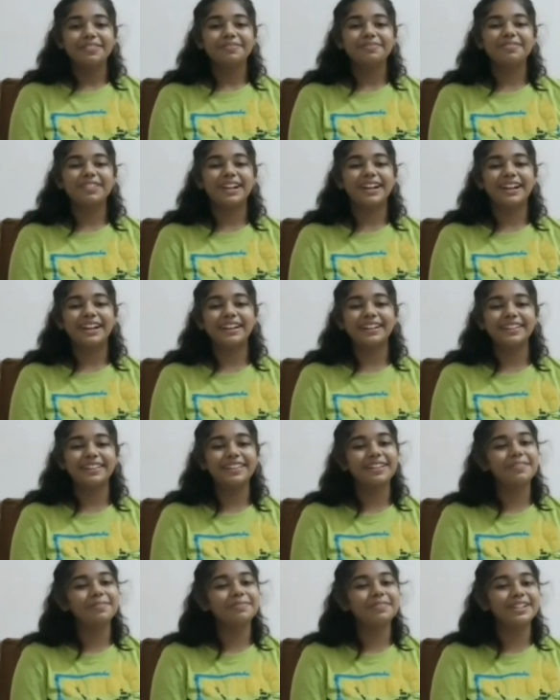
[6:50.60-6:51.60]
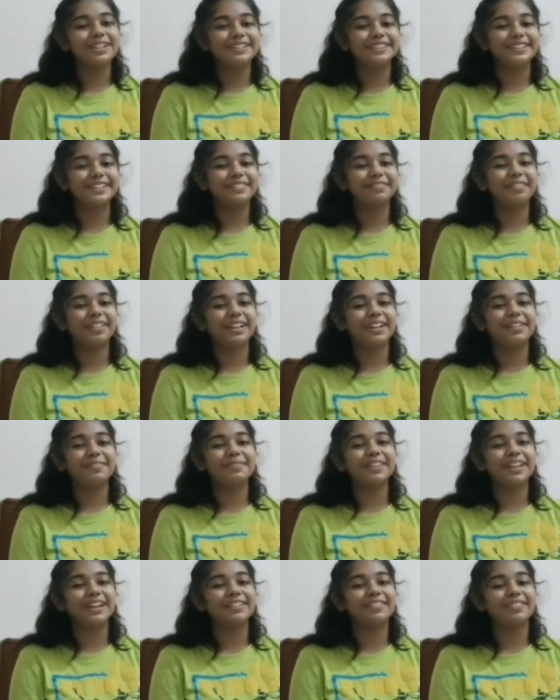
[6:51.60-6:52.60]
but some budgies
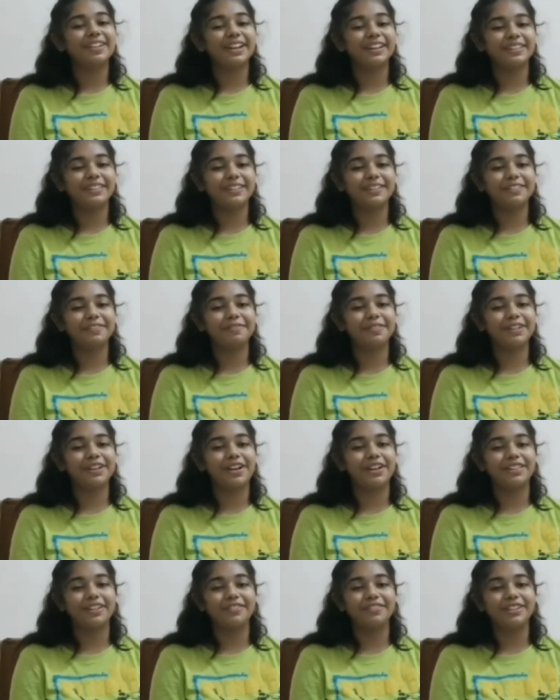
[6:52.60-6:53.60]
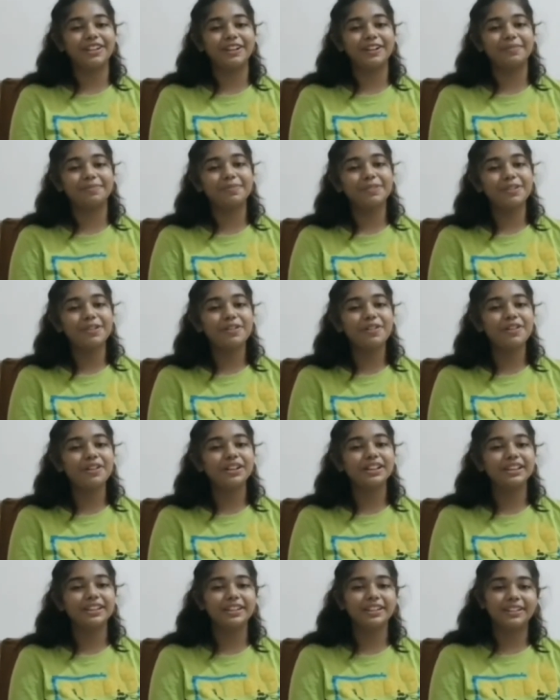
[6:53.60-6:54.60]
becomes aggressive because of their
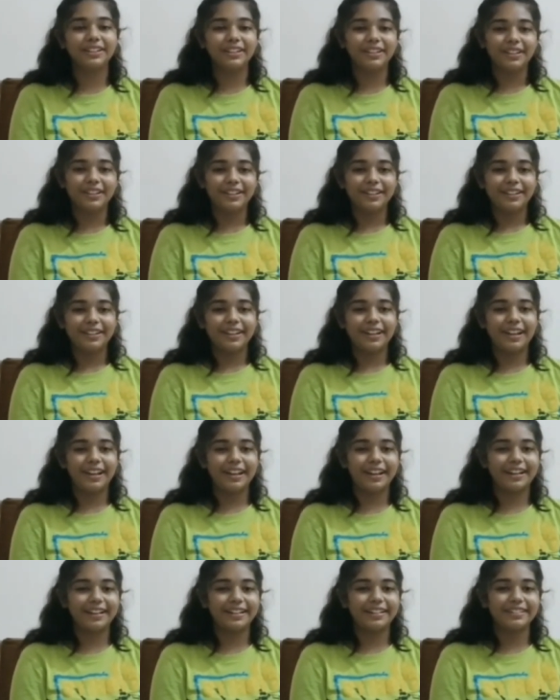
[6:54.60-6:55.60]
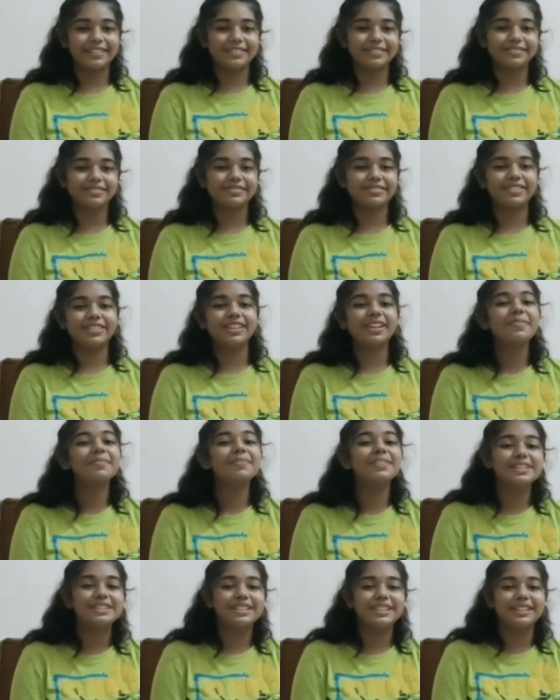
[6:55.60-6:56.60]
molt, and some
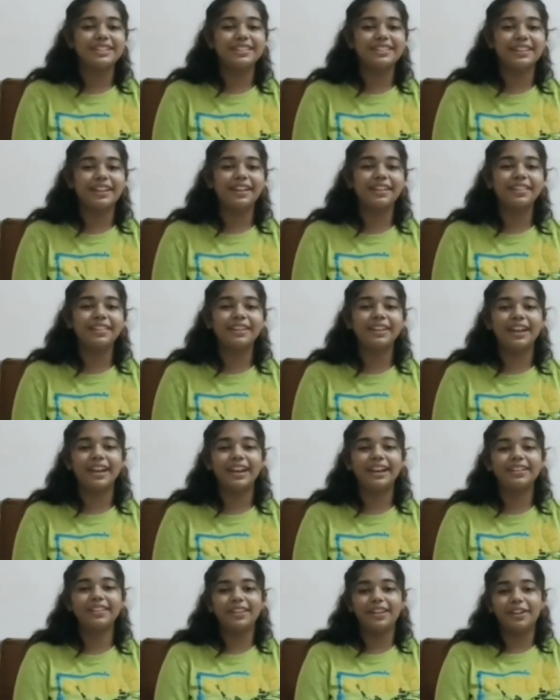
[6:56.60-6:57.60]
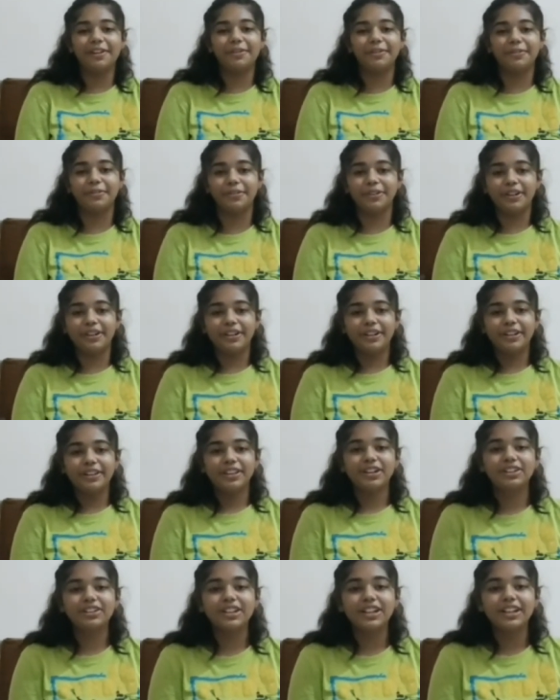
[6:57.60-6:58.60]
budgies just hate you,
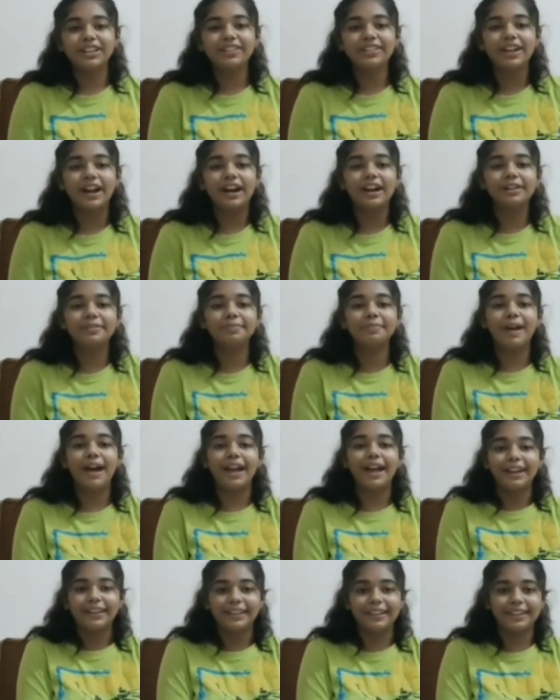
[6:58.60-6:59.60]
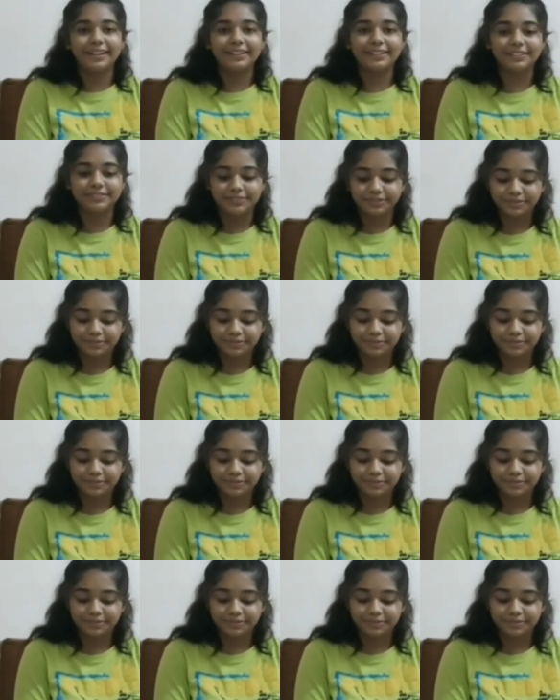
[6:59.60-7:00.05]
so they start biting.